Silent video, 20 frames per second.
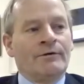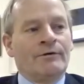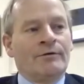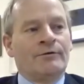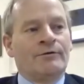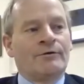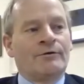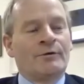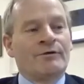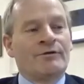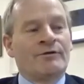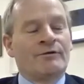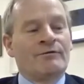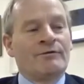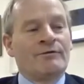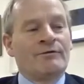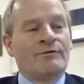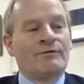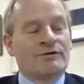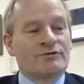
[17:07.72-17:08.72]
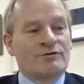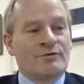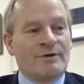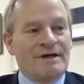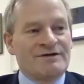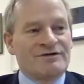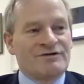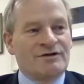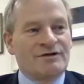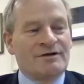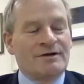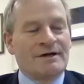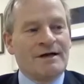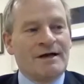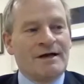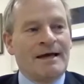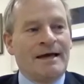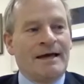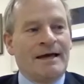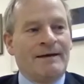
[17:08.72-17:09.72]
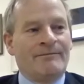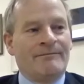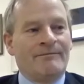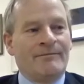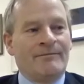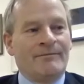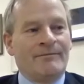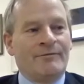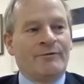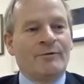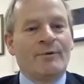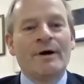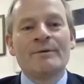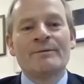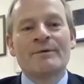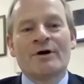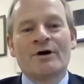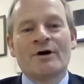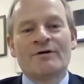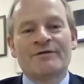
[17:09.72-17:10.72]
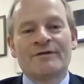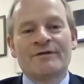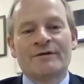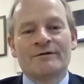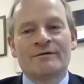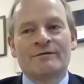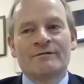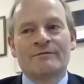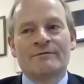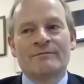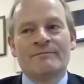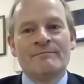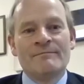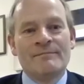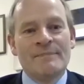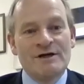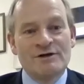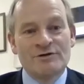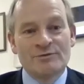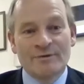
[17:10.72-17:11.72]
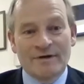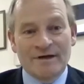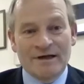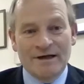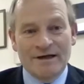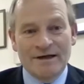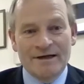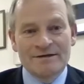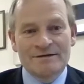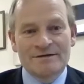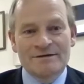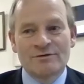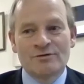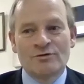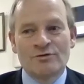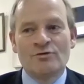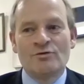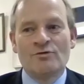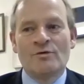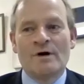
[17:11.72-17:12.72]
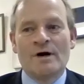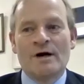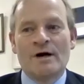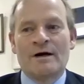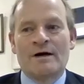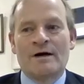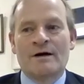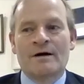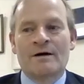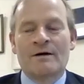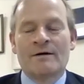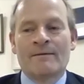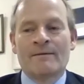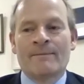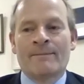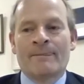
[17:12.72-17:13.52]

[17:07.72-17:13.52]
So it's a really good question. So I would often meet with clients who are